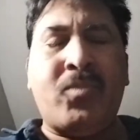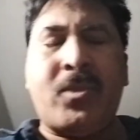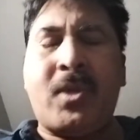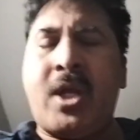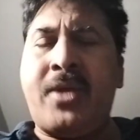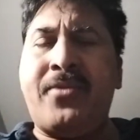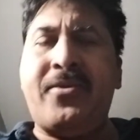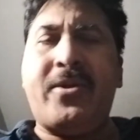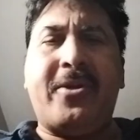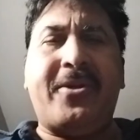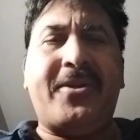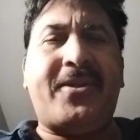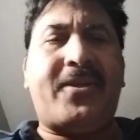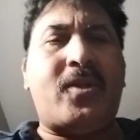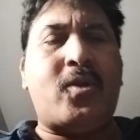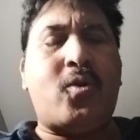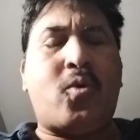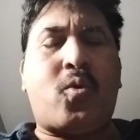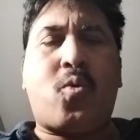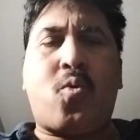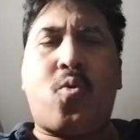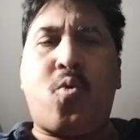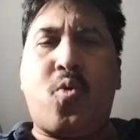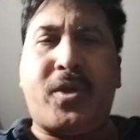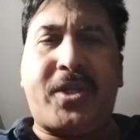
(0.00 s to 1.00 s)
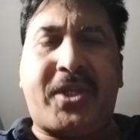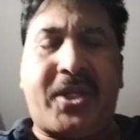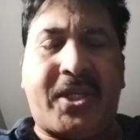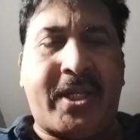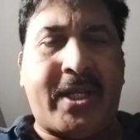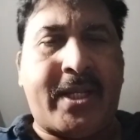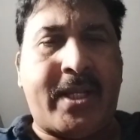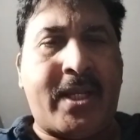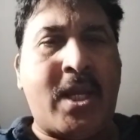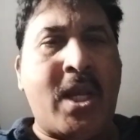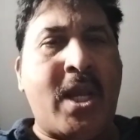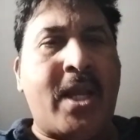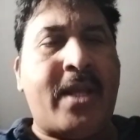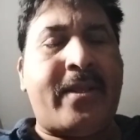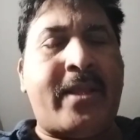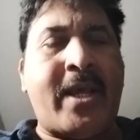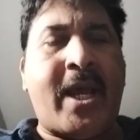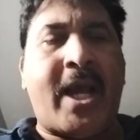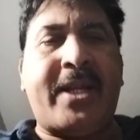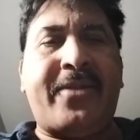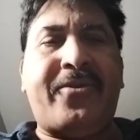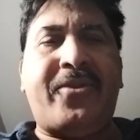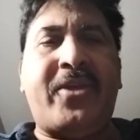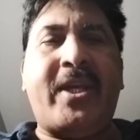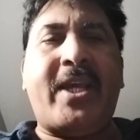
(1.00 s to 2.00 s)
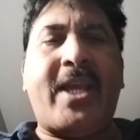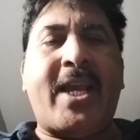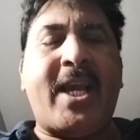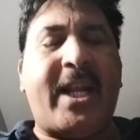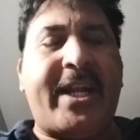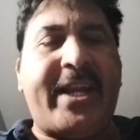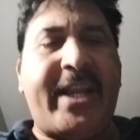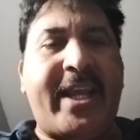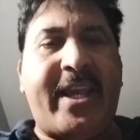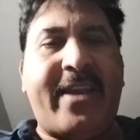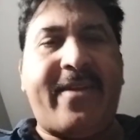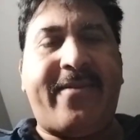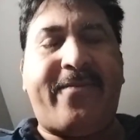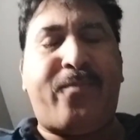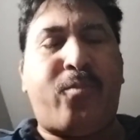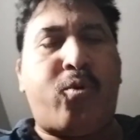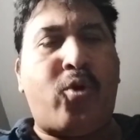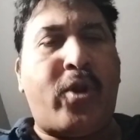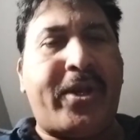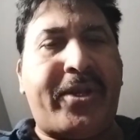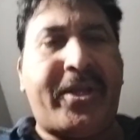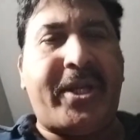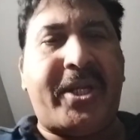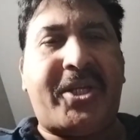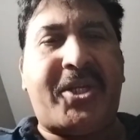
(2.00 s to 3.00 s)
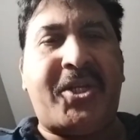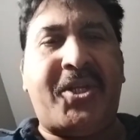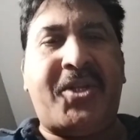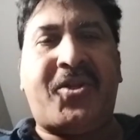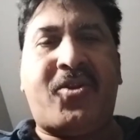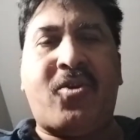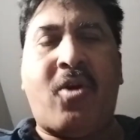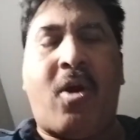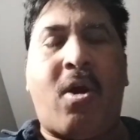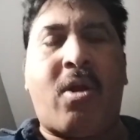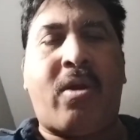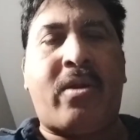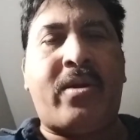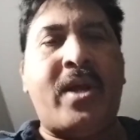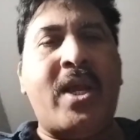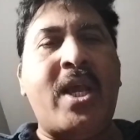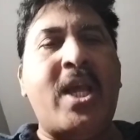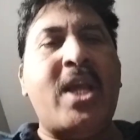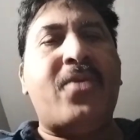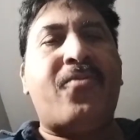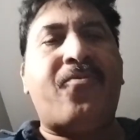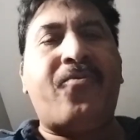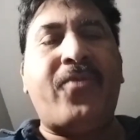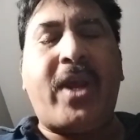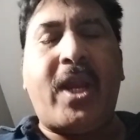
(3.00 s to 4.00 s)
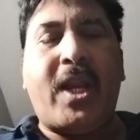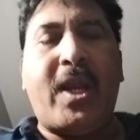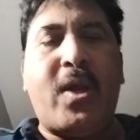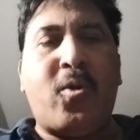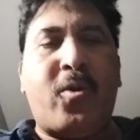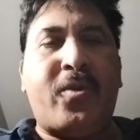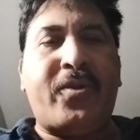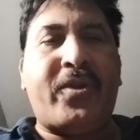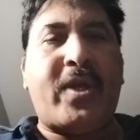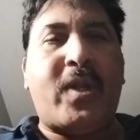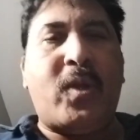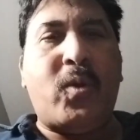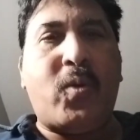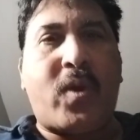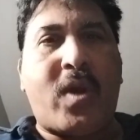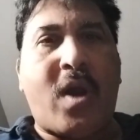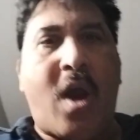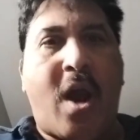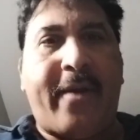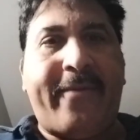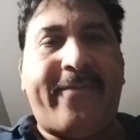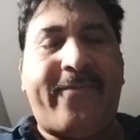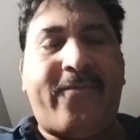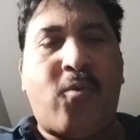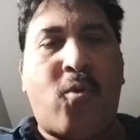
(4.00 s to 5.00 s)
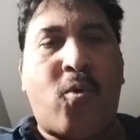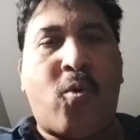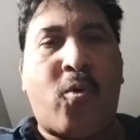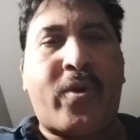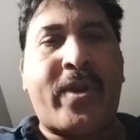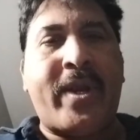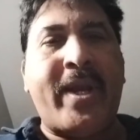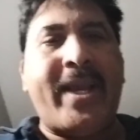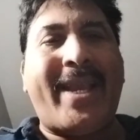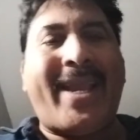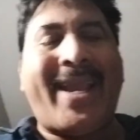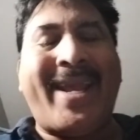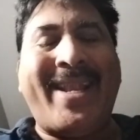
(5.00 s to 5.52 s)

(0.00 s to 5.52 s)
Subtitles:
And there is no question that the LDF politicians are really on the lookout for